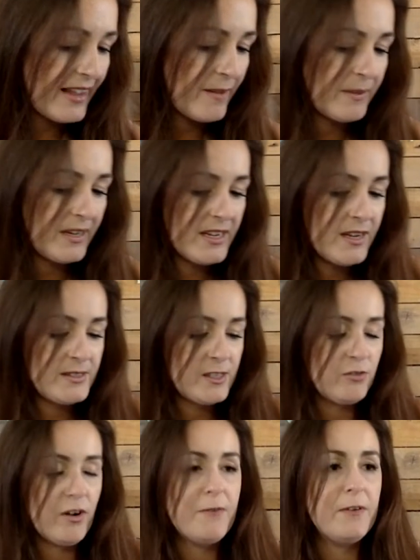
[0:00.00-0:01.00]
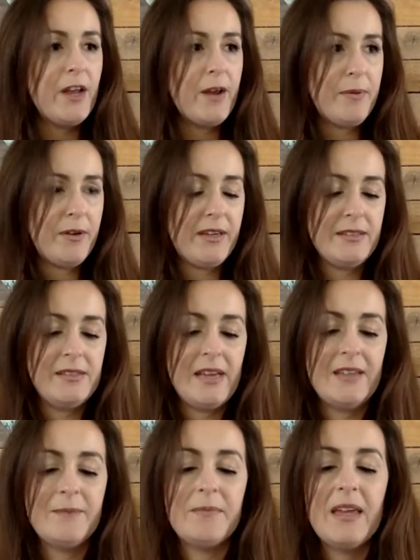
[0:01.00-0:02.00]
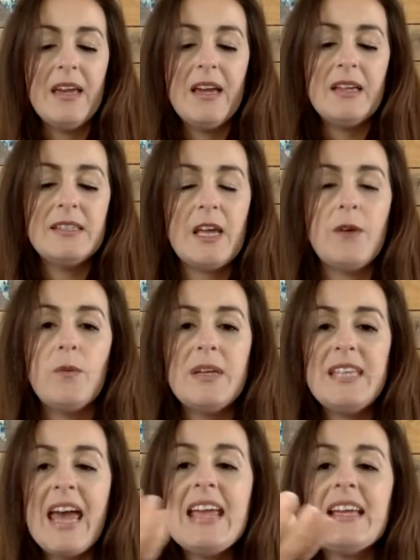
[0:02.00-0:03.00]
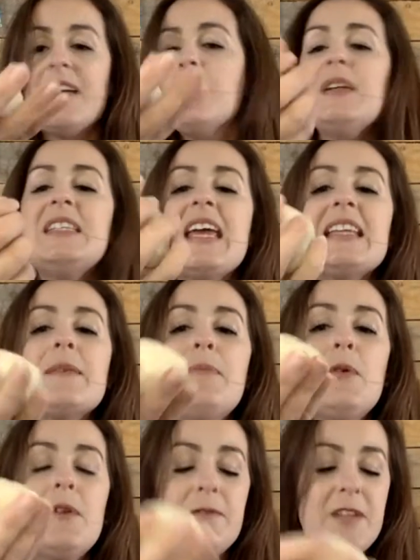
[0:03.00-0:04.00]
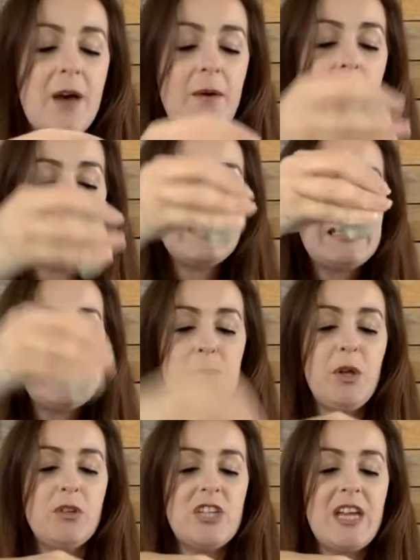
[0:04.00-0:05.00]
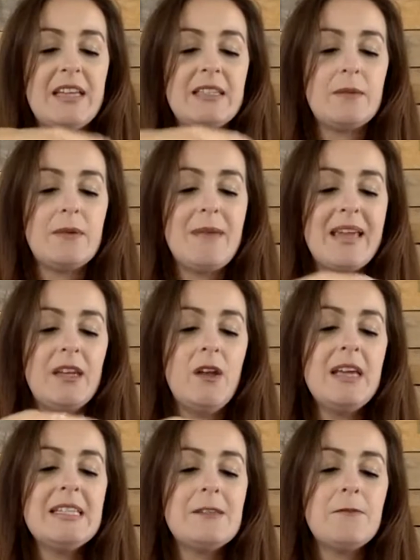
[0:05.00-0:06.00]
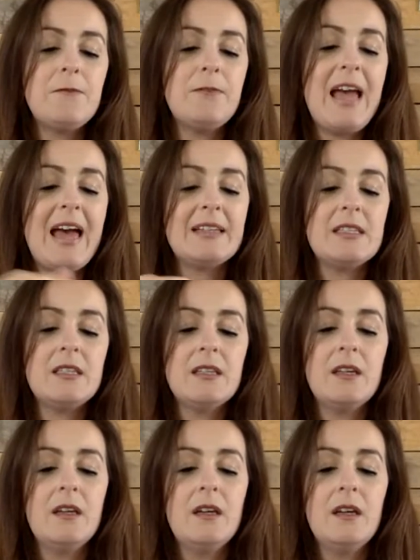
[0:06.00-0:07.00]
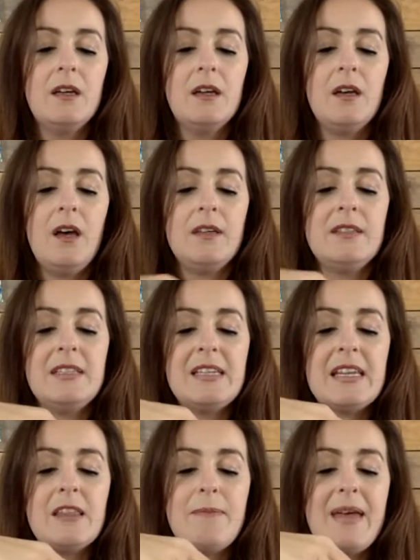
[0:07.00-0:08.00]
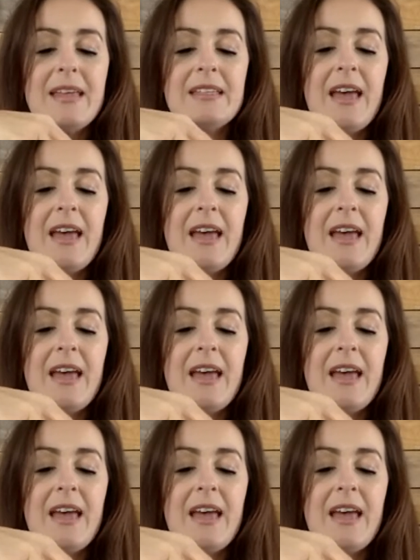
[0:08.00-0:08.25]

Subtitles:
I'm going to use a Gruffalo book instead. So we take the ball of dough and we splodge it and we make a nice flat underneath bit.